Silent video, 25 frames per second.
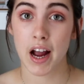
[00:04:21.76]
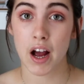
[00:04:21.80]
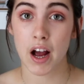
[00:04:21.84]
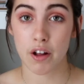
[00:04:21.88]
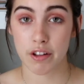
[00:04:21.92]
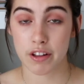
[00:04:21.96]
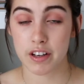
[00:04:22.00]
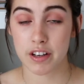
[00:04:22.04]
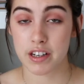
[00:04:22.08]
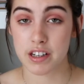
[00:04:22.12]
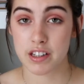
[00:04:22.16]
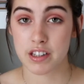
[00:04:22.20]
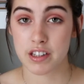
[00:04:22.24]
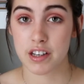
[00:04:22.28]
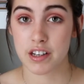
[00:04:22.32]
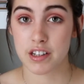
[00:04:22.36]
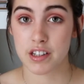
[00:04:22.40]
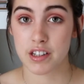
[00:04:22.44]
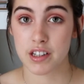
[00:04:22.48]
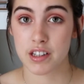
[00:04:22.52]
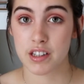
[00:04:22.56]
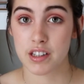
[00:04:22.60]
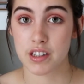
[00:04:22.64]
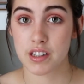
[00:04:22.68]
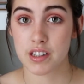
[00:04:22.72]
healthy
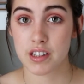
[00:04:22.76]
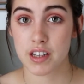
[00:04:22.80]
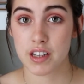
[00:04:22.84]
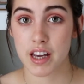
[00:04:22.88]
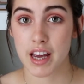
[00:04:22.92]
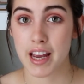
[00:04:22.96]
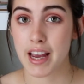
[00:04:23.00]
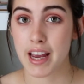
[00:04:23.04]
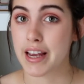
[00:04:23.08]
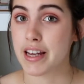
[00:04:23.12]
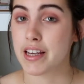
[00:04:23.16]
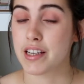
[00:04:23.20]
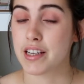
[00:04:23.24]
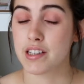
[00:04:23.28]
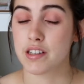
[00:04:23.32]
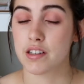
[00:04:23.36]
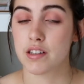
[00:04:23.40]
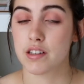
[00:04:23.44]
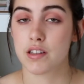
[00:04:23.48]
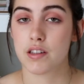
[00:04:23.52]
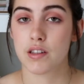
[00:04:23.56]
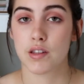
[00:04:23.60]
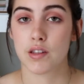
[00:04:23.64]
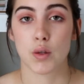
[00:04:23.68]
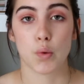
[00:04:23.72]
decisions
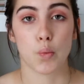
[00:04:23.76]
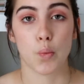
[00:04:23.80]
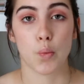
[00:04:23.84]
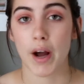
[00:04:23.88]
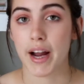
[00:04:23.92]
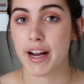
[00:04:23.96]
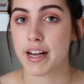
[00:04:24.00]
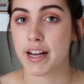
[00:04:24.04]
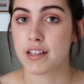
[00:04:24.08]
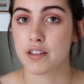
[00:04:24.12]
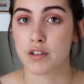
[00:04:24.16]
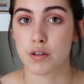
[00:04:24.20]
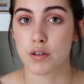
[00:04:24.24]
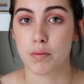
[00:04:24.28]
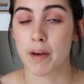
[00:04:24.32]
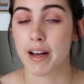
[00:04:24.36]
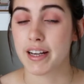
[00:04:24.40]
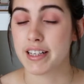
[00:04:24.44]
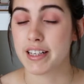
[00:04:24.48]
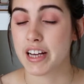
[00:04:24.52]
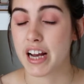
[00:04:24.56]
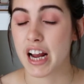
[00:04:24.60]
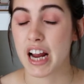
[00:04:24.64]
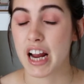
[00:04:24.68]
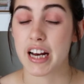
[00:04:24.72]
is the way to
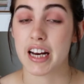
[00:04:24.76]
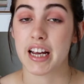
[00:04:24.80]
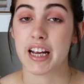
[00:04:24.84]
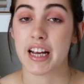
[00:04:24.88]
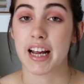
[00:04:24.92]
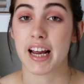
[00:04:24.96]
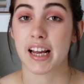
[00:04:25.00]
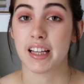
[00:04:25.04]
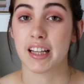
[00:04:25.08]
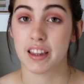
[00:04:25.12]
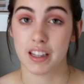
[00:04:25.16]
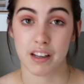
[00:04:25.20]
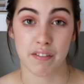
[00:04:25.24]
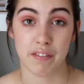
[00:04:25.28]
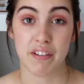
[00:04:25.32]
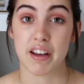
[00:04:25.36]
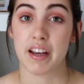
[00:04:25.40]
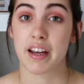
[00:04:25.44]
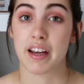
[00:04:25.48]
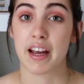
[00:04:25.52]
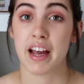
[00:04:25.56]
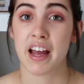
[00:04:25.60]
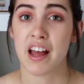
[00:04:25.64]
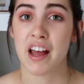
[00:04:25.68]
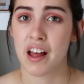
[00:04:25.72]
maintaining and
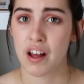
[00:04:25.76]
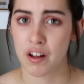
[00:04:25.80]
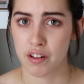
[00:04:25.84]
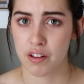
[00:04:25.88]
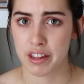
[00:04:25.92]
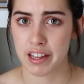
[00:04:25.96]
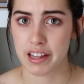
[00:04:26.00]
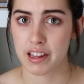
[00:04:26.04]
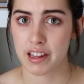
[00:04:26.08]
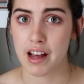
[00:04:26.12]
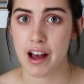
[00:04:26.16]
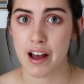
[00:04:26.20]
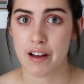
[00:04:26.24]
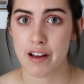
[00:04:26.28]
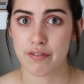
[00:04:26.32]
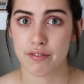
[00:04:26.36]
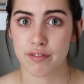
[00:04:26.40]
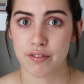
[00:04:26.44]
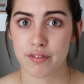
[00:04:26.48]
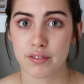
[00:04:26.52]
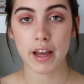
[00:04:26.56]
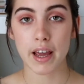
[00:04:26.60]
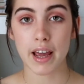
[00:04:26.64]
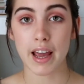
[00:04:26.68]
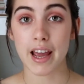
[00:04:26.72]
living a healthy
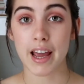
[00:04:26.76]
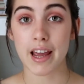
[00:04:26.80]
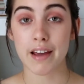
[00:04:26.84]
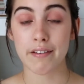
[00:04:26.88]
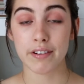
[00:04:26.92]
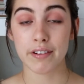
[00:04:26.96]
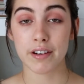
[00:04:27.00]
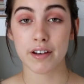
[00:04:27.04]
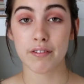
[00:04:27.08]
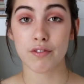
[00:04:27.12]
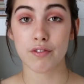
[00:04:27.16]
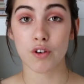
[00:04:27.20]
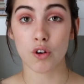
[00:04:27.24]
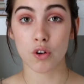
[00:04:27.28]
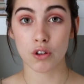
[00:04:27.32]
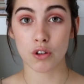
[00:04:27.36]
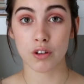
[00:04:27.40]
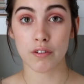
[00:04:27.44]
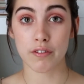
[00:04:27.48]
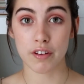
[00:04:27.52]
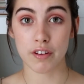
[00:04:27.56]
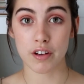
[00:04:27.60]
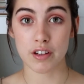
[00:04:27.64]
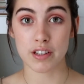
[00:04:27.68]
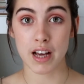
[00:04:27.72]
life. Even if all
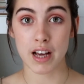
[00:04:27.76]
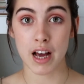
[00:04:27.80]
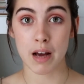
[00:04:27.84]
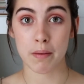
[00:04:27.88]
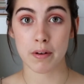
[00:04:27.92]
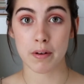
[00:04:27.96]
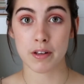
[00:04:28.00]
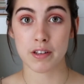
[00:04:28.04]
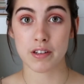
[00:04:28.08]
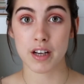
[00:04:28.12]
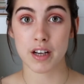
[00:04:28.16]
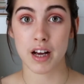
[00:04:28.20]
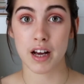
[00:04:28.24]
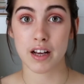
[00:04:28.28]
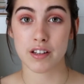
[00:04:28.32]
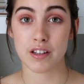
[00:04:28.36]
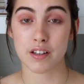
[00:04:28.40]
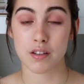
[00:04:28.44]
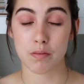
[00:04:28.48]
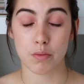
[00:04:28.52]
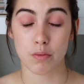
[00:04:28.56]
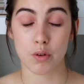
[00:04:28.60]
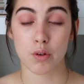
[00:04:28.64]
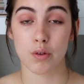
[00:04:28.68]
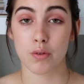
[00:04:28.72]
of those habits are
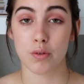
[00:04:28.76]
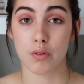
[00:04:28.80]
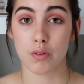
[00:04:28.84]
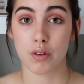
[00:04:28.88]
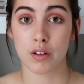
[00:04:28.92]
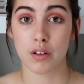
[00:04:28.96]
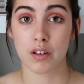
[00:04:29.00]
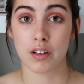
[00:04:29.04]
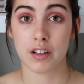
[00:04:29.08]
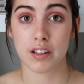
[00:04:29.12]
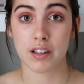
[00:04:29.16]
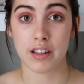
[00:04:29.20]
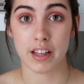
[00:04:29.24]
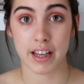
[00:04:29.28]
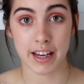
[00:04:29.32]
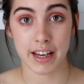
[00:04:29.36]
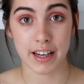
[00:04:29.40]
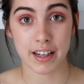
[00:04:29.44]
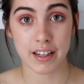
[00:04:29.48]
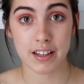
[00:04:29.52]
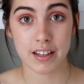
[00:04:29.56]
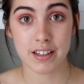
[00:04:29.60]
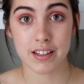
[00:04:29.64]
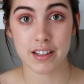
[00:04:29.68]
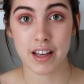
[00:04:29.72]
small
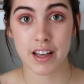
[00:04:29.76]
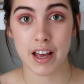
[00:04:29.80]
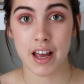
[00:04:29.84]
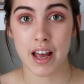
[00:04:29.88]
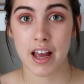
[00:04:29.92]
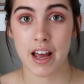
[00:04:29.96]
things,